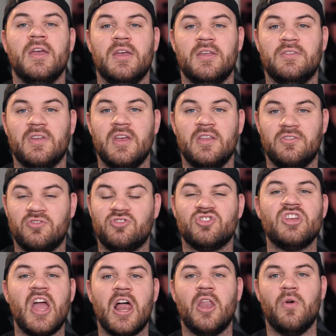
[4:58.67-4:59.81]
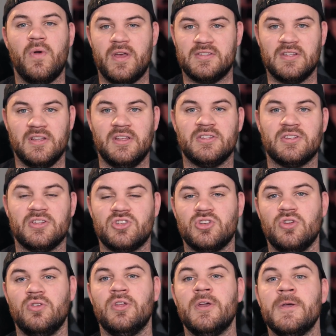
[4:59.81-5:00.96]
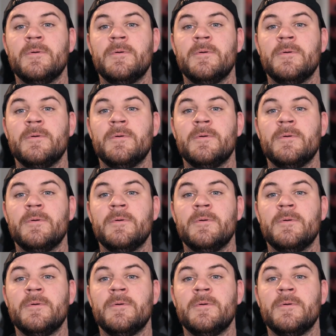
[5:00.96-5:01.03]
as shallow as the lens can shoot.